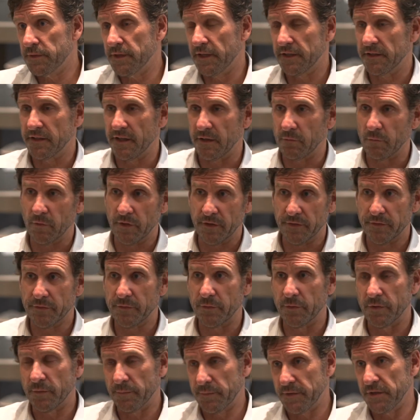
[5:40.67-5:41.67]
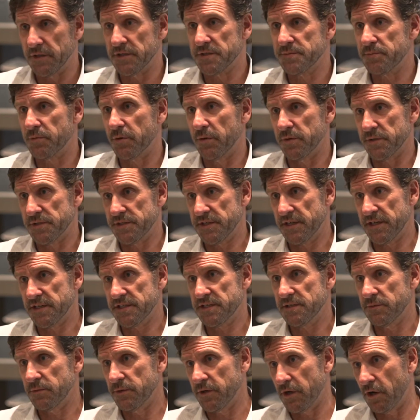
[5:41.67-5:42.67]
That then went through an appeals
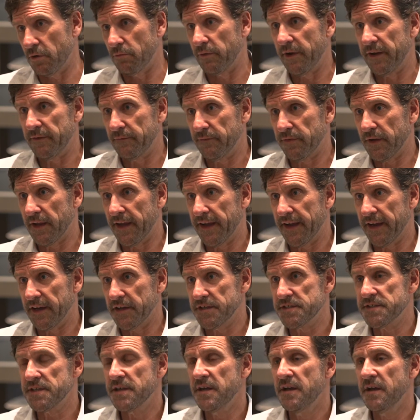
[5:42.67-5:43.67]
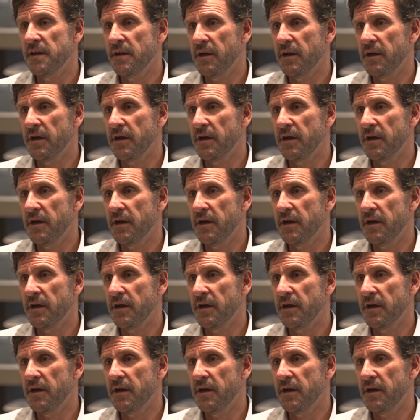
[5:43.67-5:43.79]
process. There were no red flags.